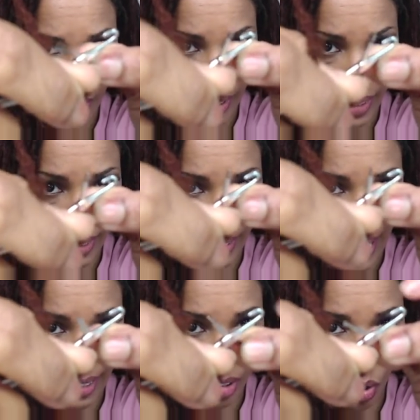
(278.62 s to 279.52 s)

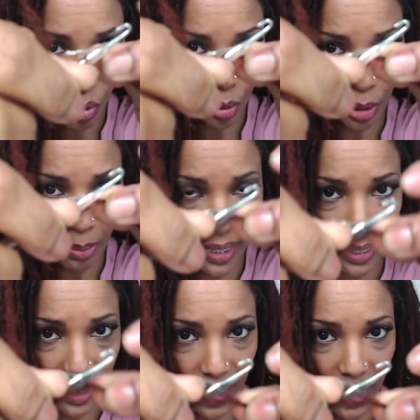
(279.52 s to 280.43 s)
inside the hole should be
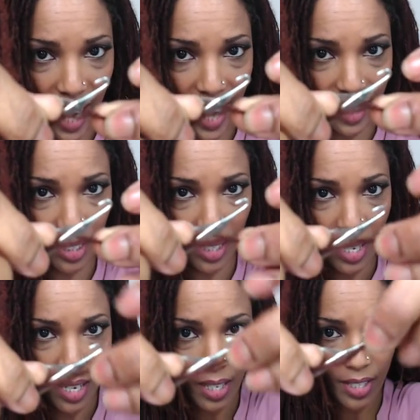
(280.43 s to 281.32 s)
under the latch.
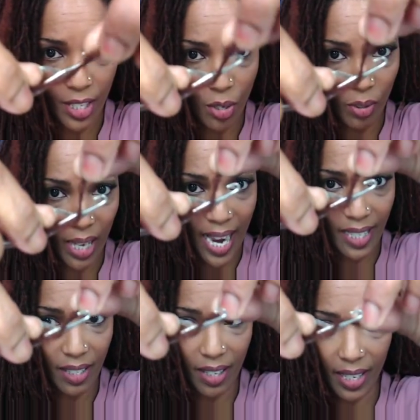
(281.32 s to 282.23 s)
Then you
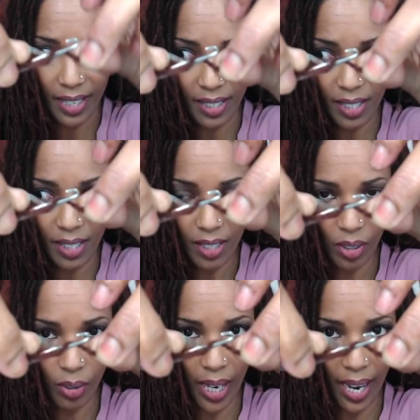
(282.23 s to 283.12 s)
latch this,
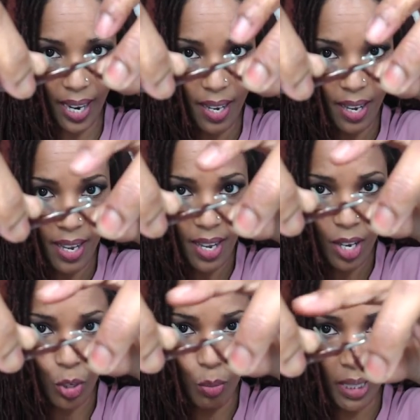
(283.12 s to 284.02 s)
okay?
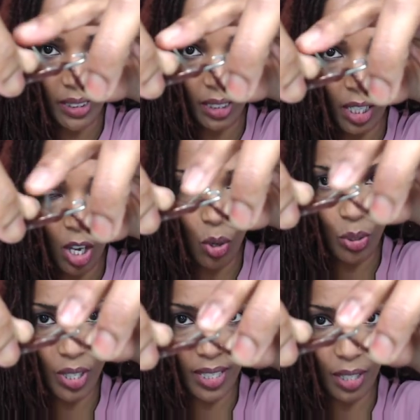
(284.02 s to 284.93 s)
You must
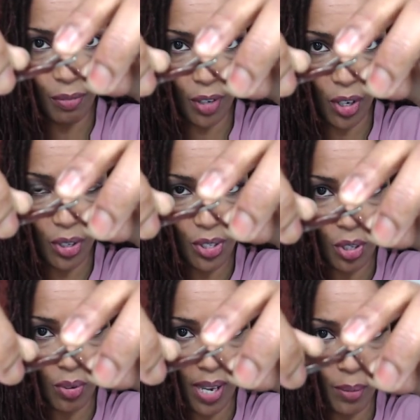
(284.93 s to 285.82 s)
close this first
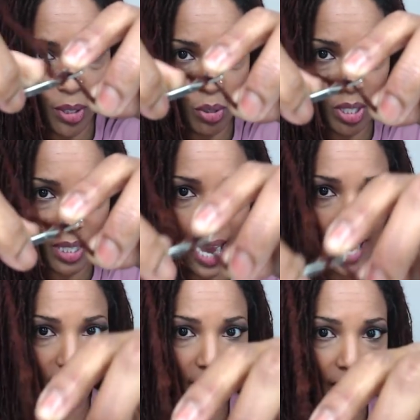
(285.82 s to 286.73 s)
so that when you
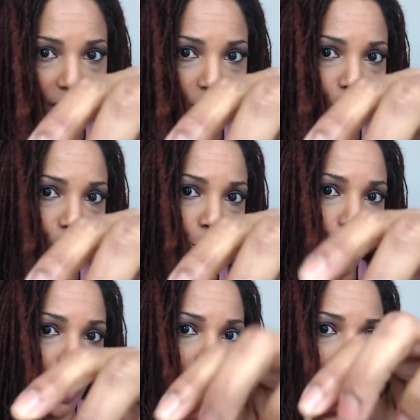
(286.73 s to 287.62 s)
slide the hair
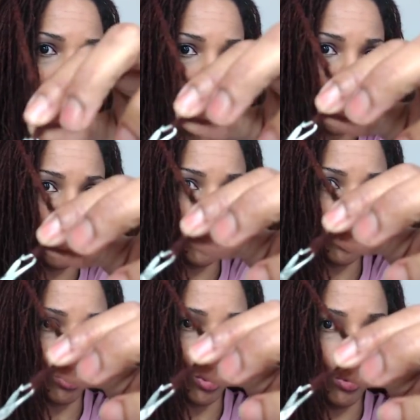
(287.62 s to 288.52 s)
through, it goes
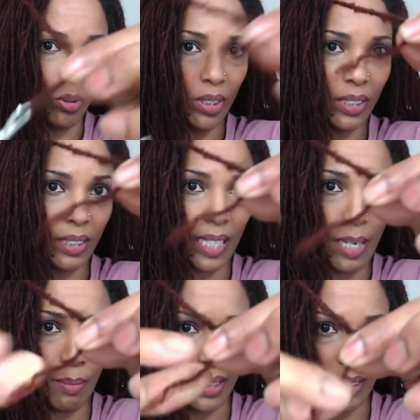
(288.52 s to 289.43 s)
through
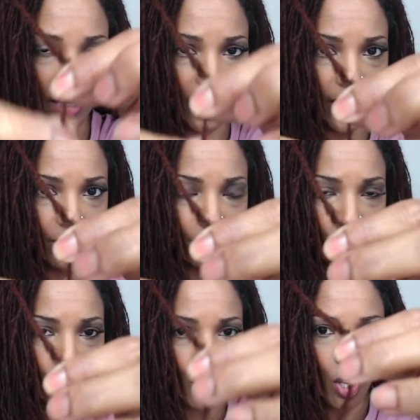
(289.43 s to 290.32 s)
seamlessly.
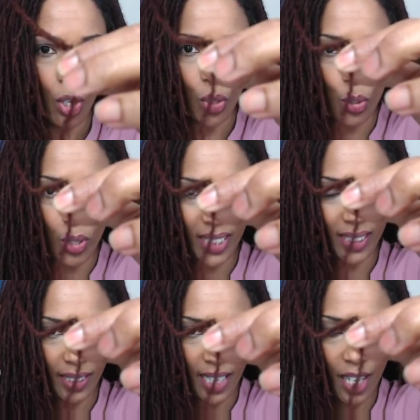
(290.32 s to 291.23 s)
You
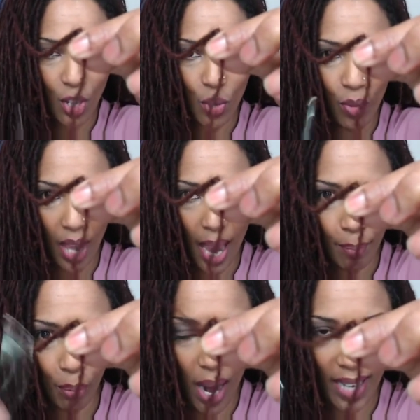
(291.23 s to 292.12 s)
continue
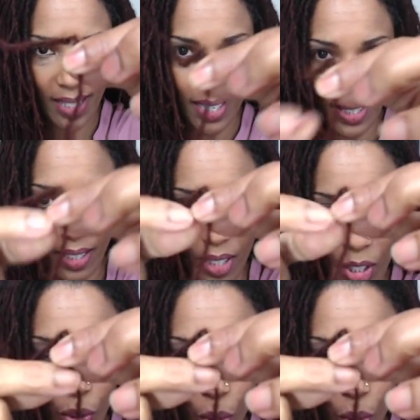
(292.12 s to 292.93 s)
that process until